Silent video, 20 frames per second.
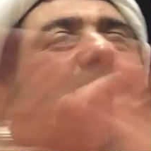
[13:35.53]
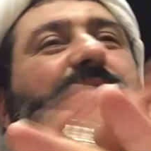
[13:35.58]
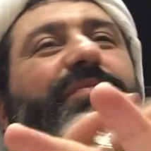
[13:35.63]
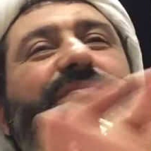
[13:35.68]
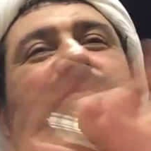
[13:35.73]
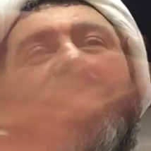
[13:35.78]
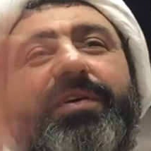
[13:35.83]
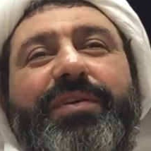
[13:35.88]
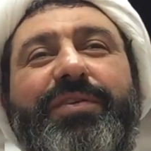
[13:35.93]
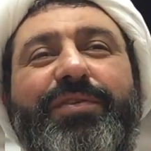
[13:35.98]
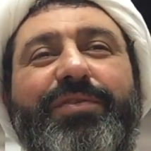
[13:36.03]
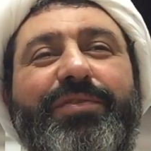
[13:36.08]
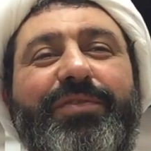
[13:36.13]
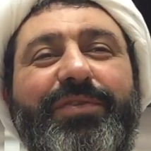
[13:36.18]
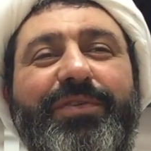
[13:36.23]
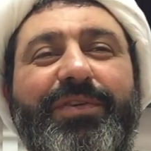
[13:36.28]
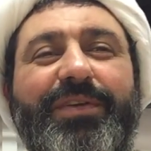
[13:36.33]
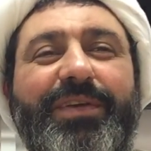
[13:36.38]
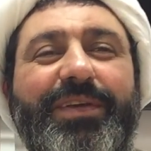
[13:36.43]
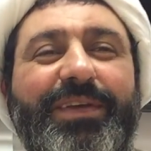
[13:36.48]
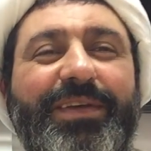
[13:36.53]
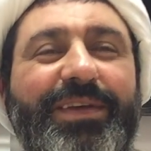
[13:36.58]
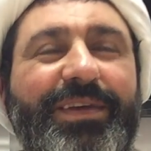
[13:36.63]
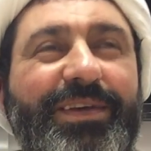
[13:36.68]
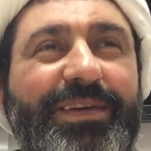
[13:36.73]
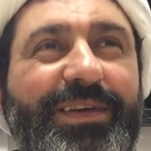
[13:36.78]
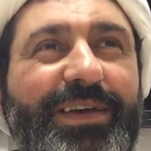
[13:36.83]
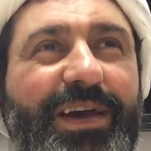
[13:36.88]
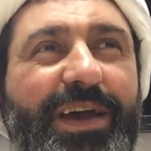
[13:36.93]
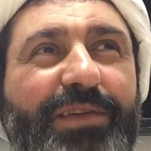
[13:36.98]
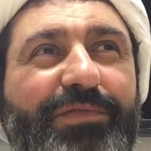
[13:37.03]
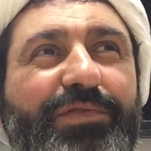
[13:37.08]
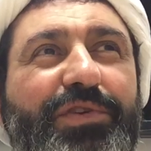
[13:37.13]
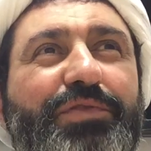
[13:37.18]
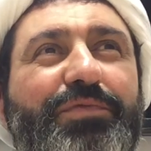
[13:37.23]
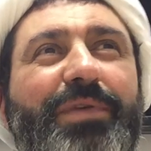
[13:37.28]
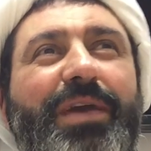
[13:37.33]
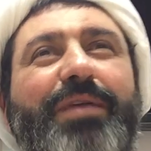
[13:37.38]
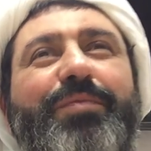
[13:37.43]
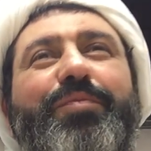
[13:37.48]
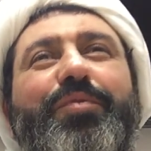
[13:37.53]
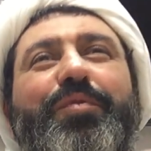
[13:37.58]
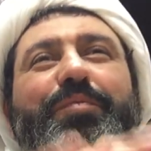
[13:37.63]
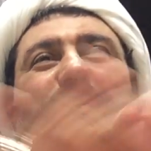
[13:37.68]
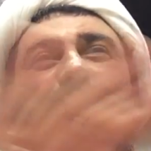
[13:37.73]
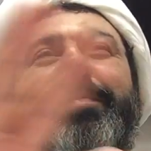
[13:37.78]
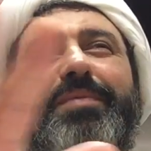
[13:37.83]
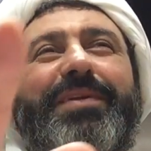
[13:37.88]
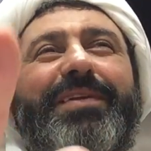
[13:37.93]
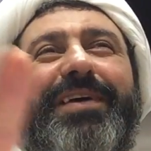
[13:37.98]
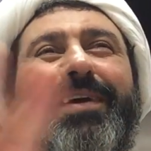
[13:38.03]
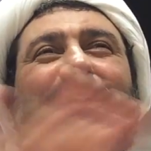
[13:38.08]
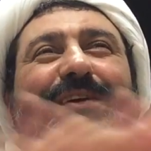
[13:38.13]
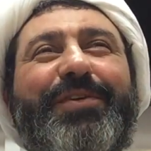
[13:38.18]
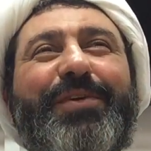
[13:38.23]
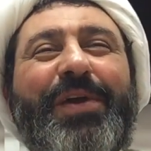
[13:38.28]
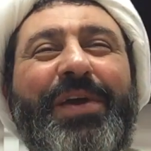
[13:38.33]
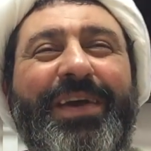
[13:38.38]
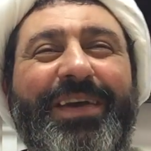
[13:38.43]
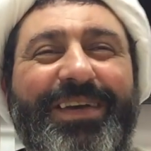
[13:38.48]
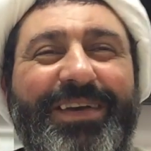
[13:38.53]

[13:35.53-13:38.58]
perfect. You know? Mm-hmm. I wish we had more people like you.